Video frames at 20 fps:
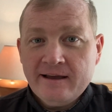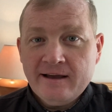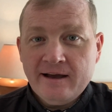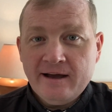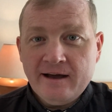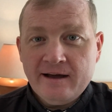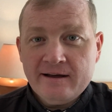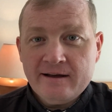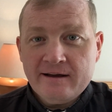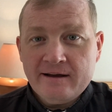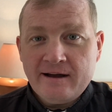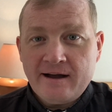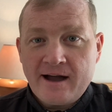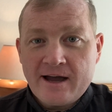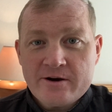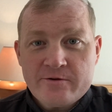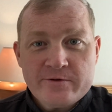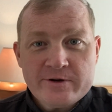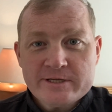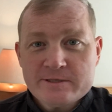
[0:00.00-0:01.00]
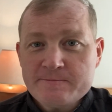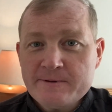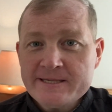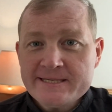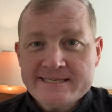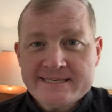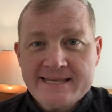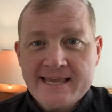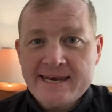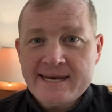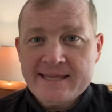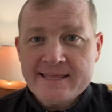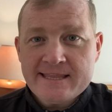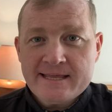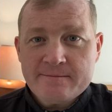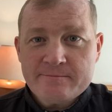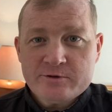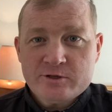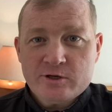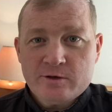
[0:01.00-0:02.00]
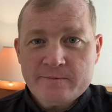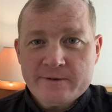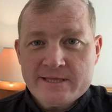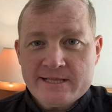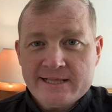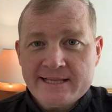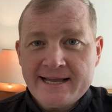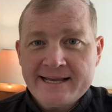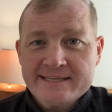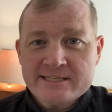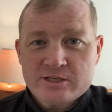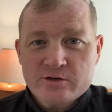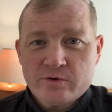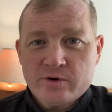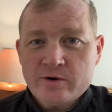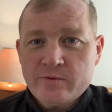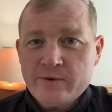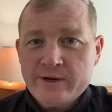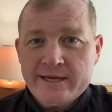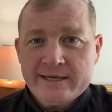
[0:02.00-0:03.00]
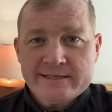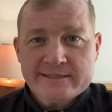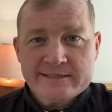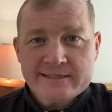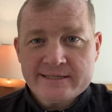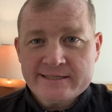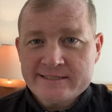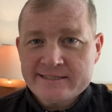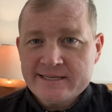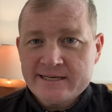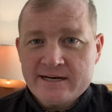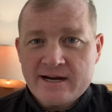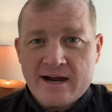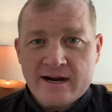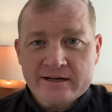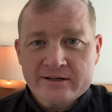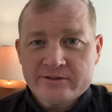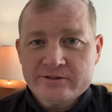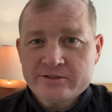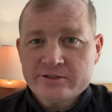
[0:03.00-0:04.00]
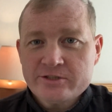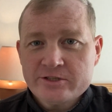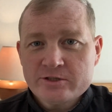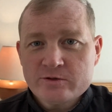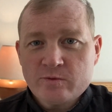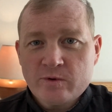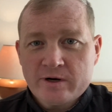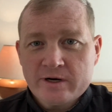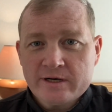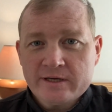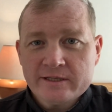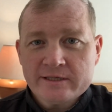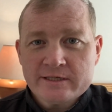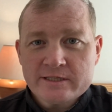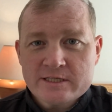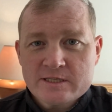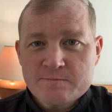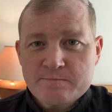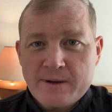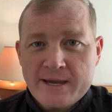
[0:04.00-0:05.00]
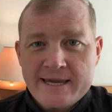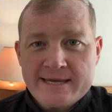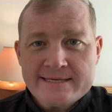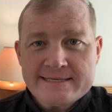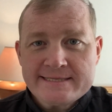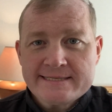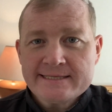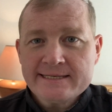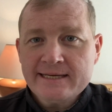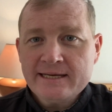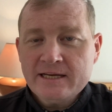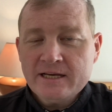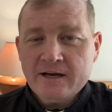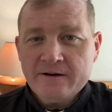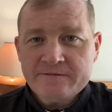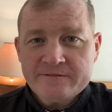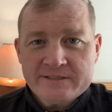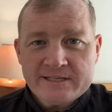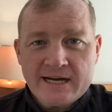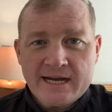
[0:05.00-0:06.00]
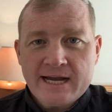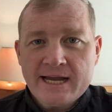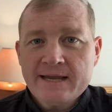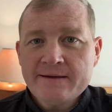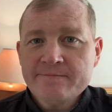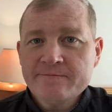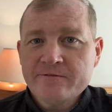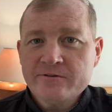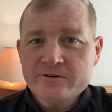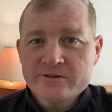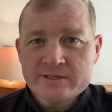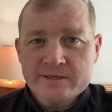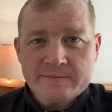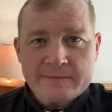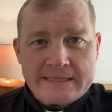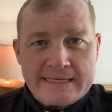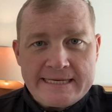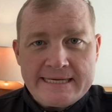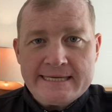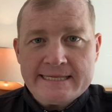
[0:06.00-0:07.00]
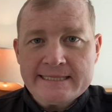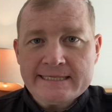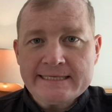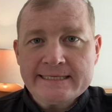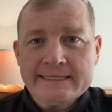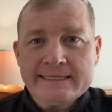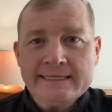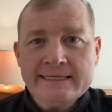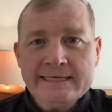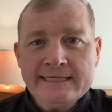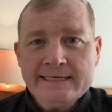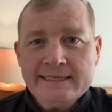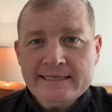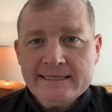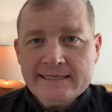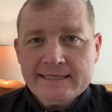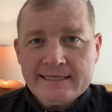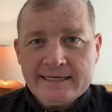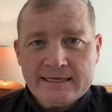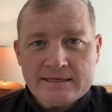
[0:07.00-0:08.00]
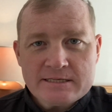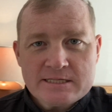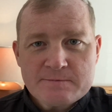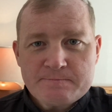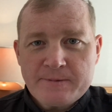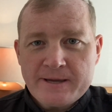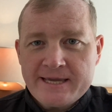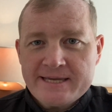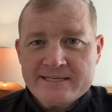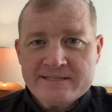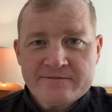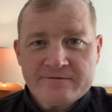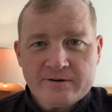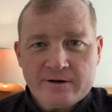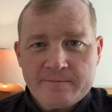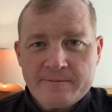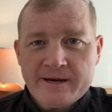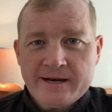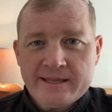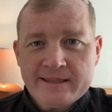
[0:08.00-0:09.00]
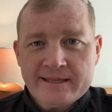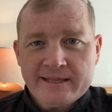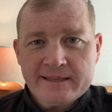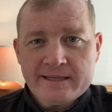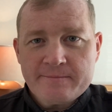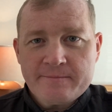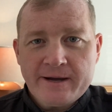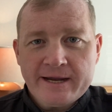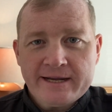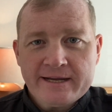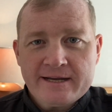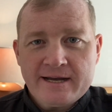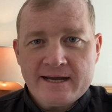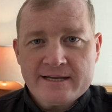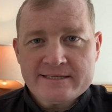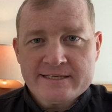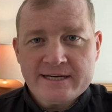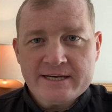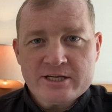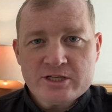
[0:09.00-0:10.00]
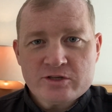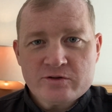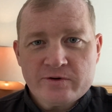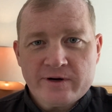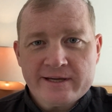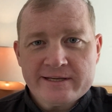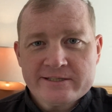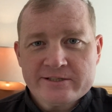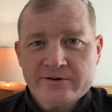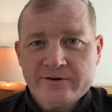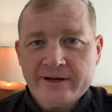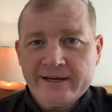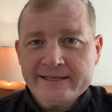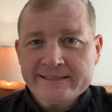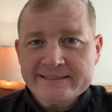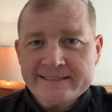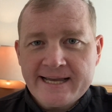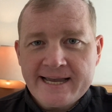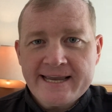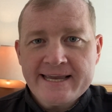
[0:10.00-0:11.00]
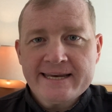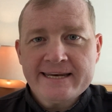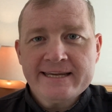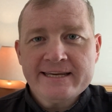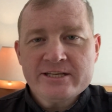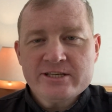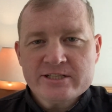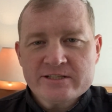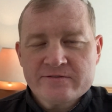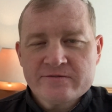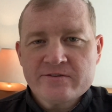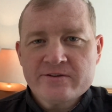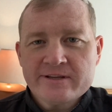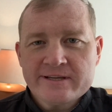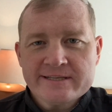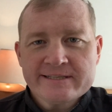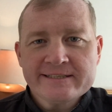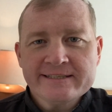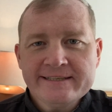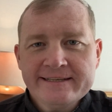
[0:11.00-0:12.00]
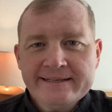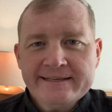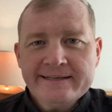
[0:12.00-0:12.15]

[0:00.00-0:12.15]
Uh, Audrey has been sending them to me the last three weeks because the doctors just wanted a little space of time for some healing, uh, space from anything that might cause any stress or anxiety, just for this